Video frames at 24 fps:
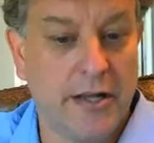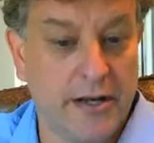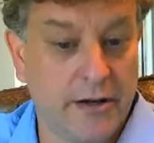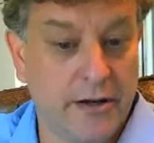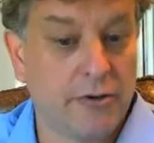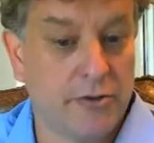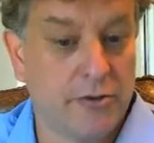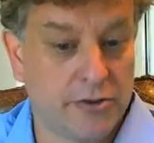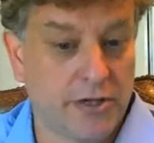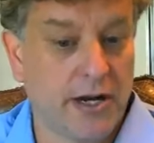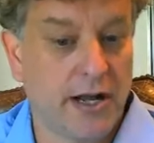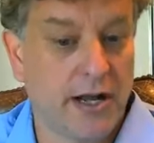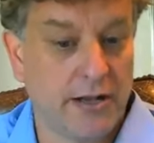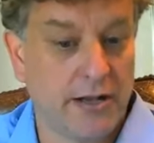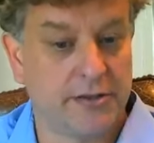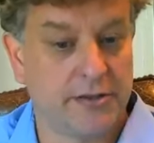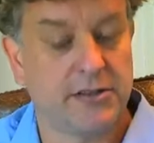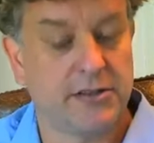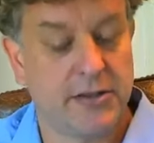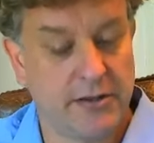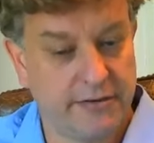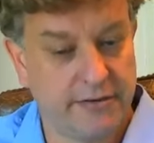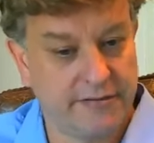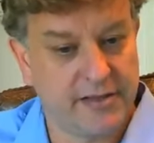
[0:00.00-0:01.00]
clinical trial
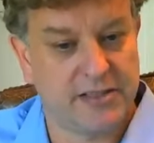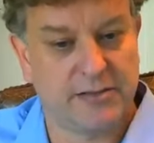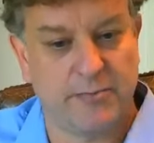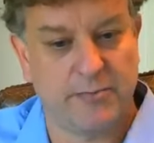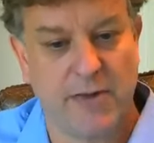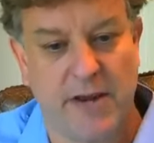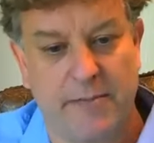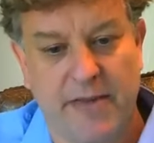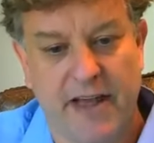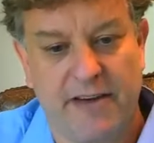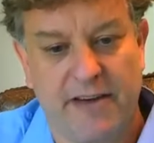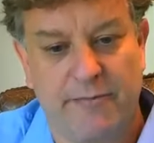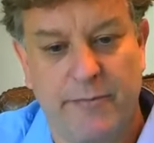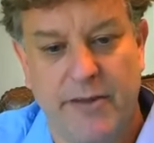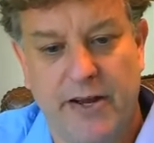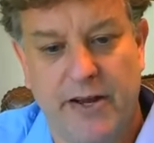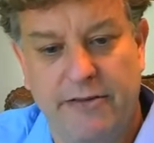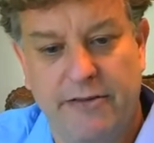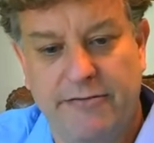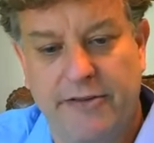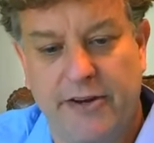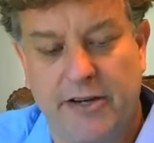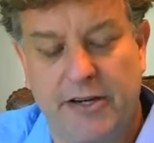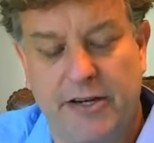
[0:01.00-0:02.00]
to see if this might have
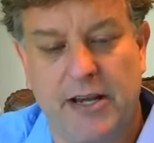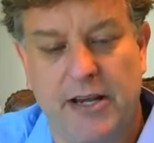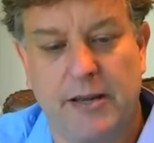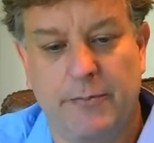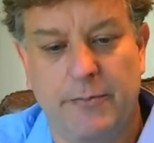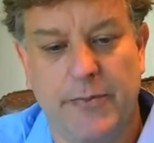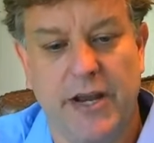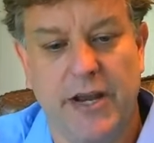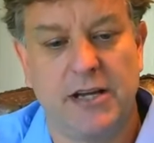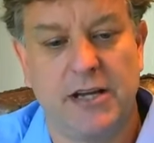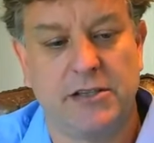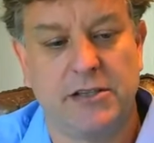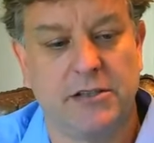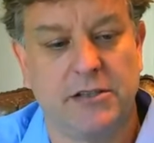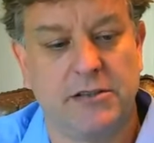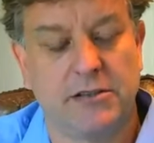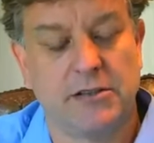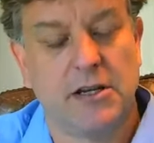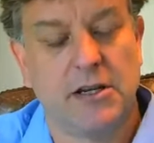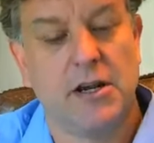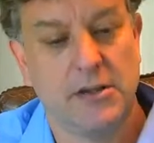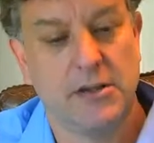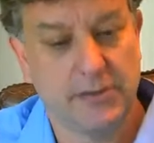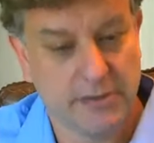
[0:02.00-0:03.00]
benefit in
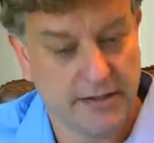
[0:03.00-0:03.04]
patients.